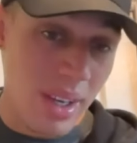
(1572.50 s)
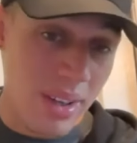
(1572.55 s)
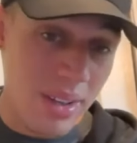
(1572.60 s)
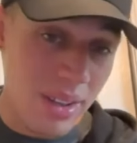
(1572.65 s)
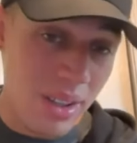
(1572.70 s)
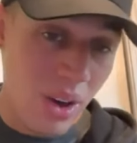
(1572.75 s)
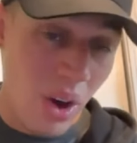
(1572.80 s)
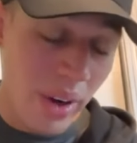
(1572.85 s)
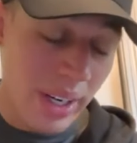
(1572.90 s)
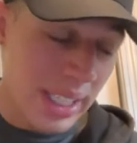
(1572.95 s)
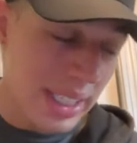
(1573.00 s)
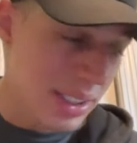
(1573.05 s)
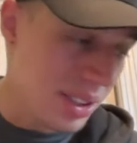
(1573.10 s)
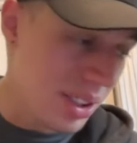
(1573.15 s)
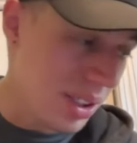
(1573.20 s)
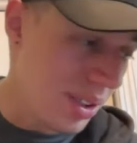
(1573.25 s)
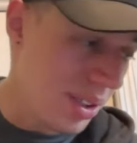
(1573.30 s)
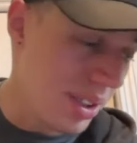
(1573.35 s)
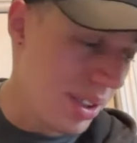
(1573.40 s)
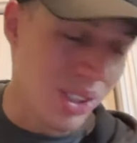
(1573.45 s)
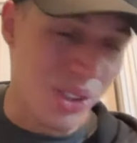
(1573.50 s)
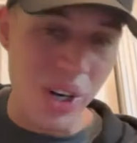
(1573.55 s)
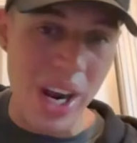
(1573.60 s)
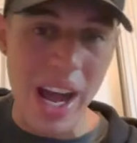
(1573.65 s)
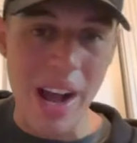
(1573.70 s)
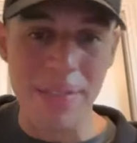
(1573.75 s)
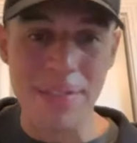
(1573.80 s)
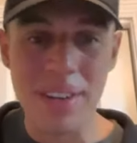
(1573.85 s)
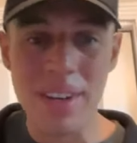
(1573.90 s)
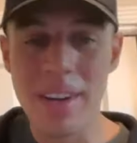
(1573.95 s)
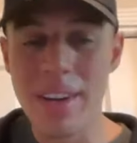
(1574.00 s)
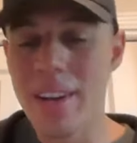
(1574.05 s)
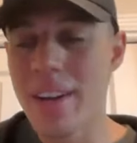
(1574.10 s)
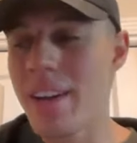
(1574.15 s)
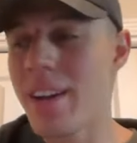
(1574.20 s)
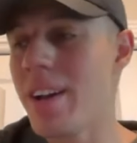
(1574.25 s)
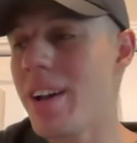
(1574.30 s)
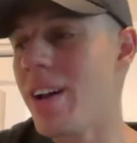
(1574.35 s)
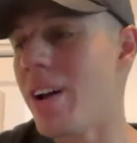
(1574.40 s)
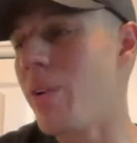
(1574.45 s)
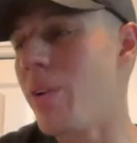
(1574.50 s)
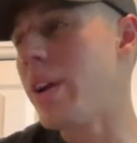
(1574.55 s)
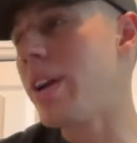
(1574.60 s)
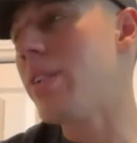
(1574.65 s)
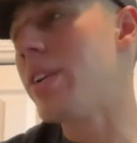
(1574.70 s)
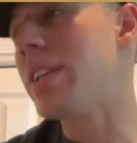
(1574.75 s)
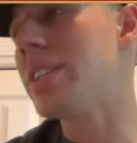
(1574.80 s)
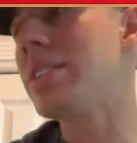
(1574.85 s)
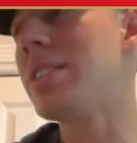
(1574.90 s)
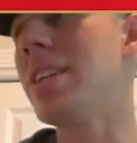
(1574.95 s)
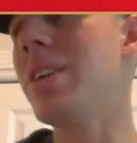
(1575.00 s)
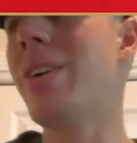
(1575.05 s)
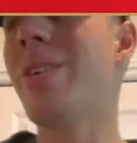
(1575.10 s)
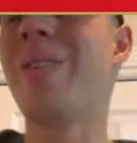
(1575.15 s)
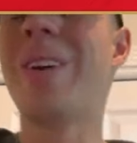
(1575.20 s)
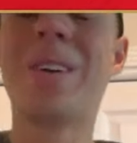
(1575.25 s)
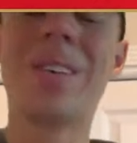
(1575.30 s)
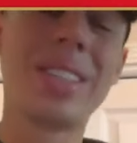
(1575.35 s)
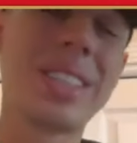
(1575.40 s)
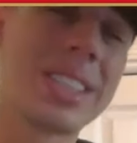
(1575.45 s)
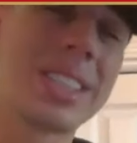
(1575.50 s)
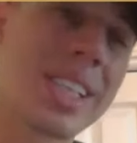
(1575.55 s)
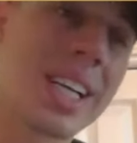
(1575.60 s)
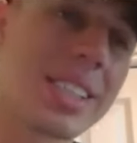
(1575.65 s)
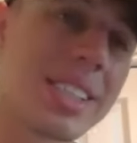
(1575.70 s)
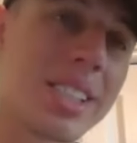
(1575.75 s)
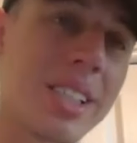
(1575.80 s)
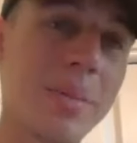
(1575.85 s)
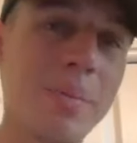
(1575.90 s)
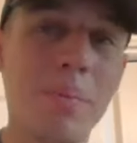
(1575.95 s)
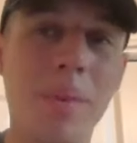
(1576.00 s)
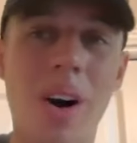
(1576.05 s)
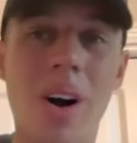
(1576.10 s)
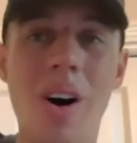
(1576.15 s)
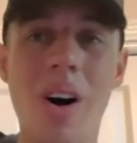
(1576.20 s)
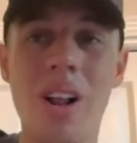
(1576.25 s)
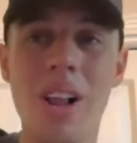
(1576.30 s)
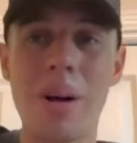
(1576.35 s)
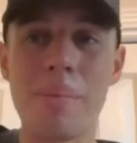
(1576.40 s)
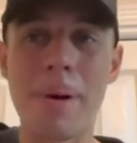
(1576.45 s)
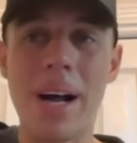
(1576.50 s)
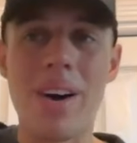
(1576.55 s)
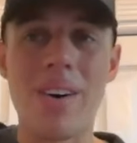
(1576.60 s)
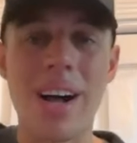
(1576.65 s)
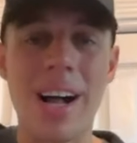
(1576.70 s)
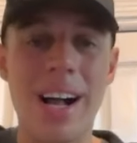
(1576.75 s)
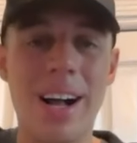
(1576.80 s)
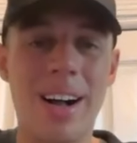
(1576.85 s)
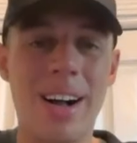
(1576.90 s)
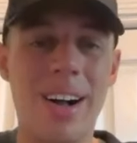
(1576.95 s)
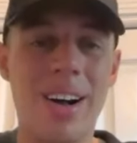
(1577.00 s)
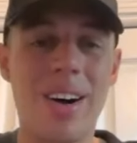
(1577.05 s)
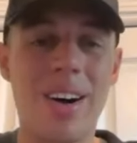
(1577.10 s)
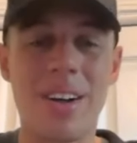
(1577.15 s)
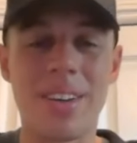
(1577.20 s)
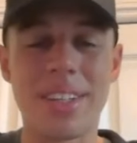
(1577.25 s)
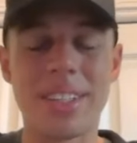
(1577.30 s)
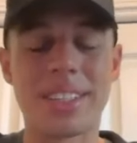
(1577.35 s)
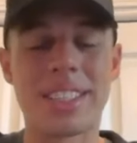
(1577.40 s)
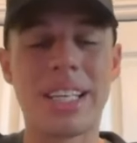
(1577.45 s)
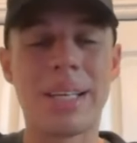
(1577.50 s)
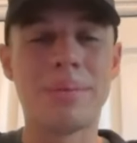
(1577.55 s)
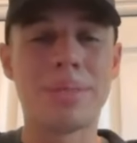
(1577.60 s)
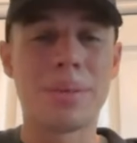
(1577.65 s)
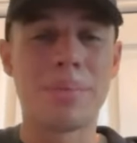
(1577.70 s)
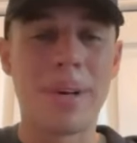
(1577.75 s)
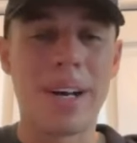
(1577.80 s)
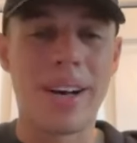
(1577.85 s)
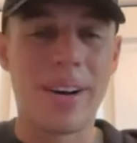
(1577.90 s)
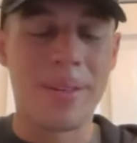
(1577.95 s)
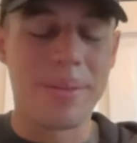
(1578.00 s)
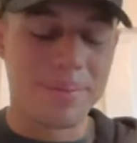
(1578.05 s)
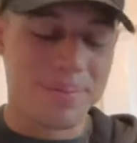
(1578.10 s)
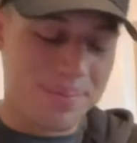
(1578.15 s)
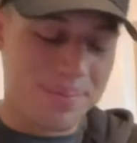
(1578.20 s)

going into the draft, we were discussing all about all the teams about